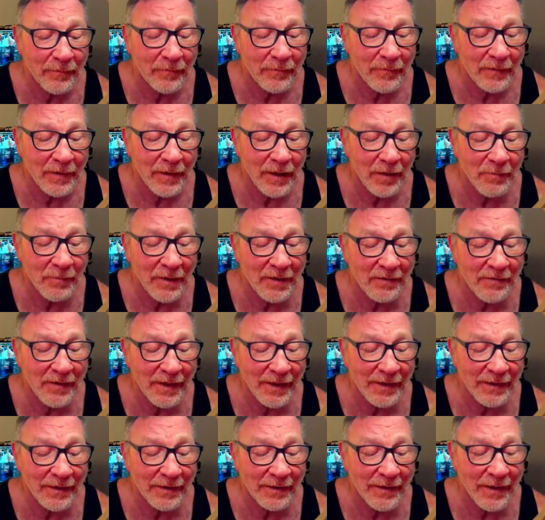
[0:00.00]
have been
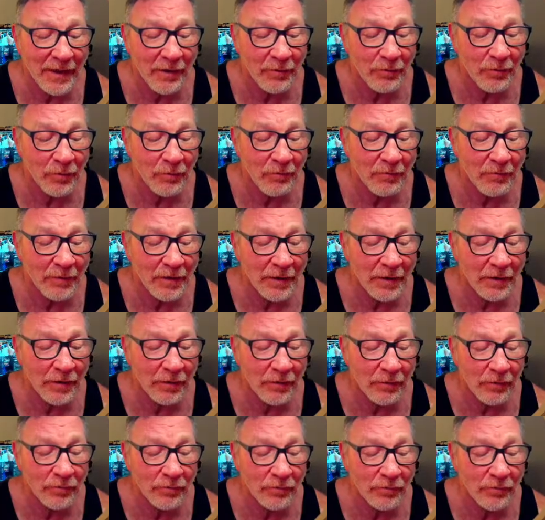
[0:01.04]
taken down over the
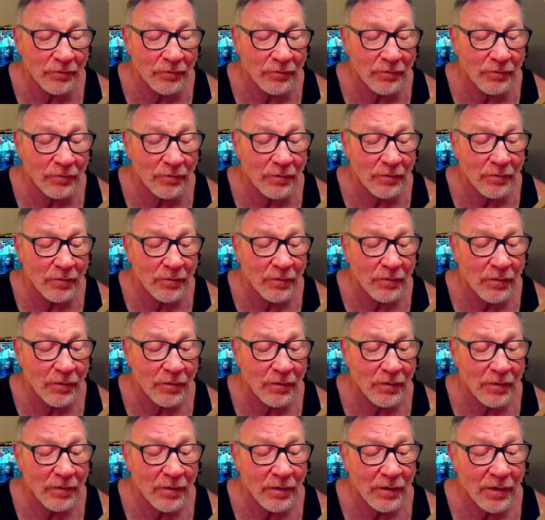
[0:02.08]
years,
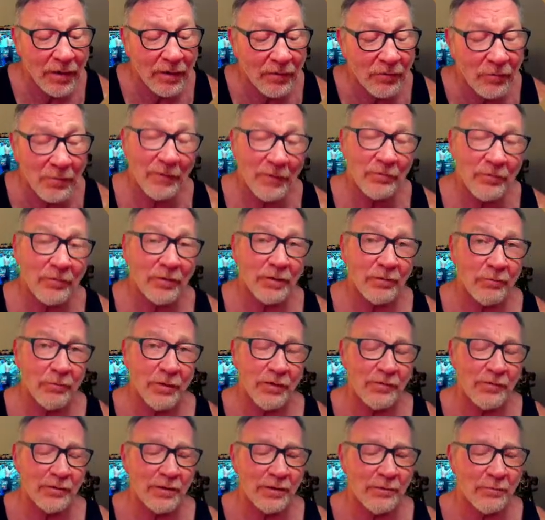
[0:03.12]
and especially
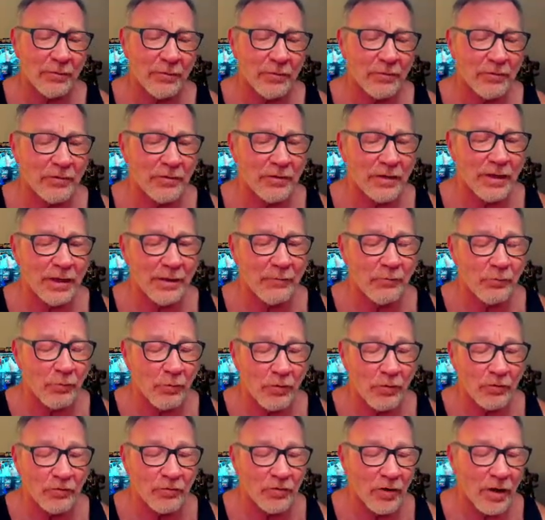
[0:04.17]
recently with Games
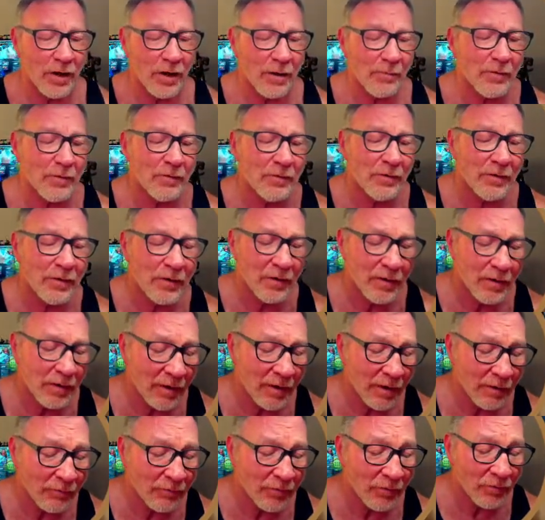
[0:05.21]
Workshop,
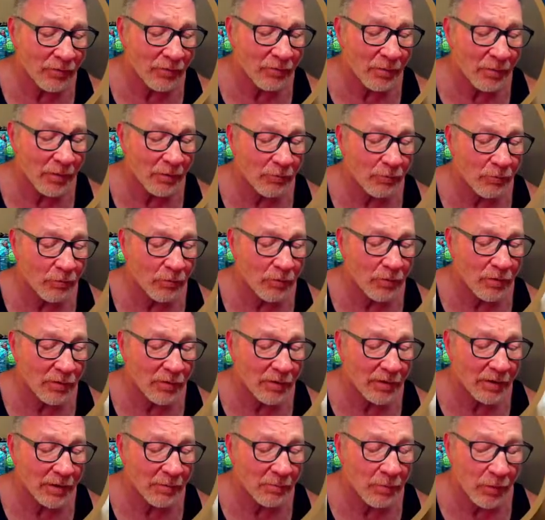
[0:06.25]
have just been
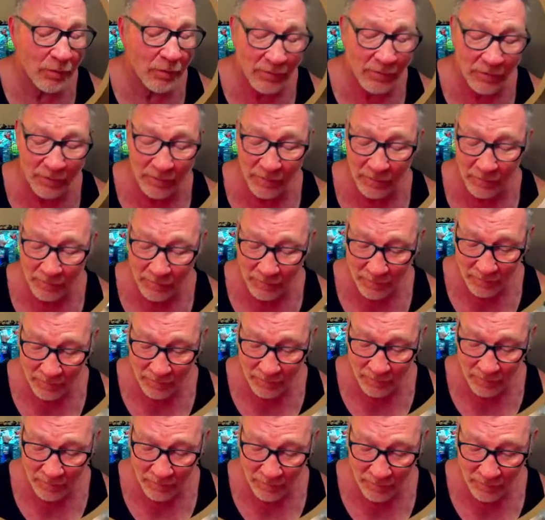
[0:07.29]
really putting
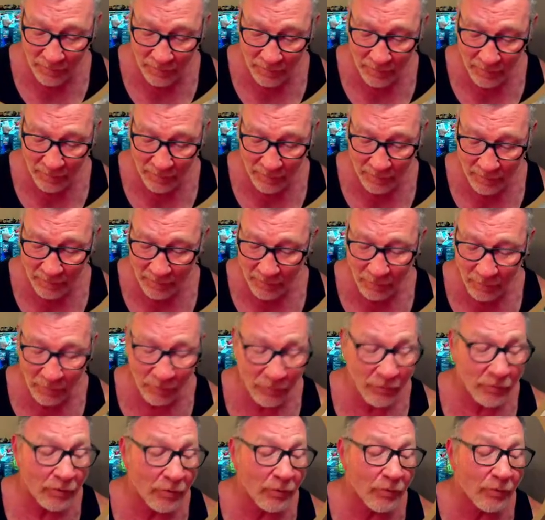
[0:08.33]
the
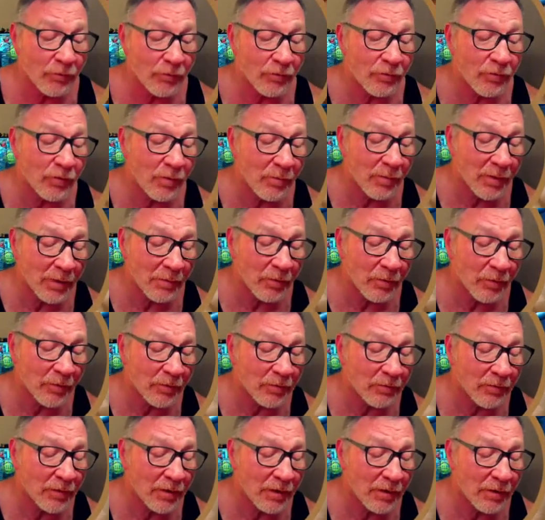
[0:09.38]
screws to people
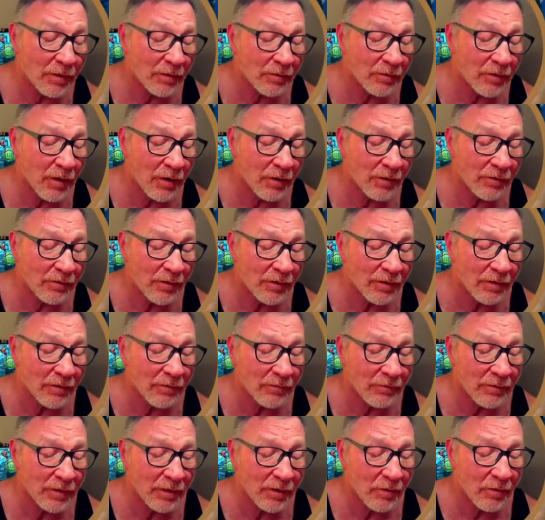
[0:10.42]
in content,
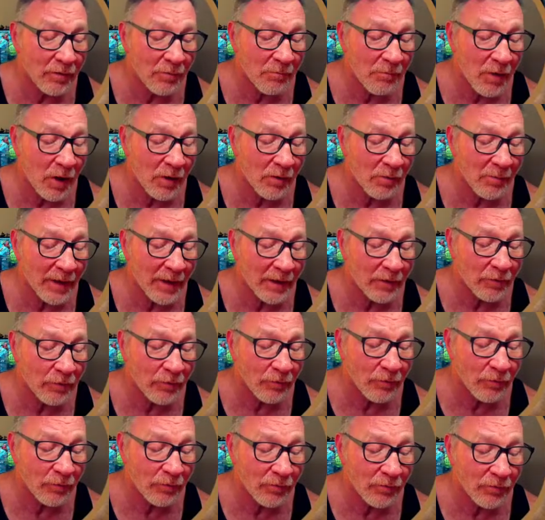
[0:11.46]
model
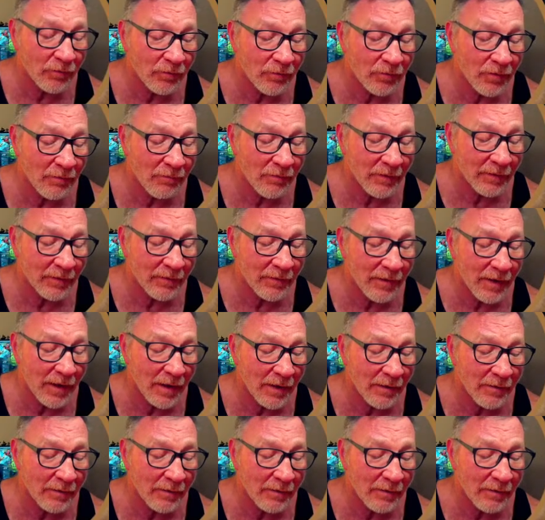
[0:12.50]
makers and stuff like that.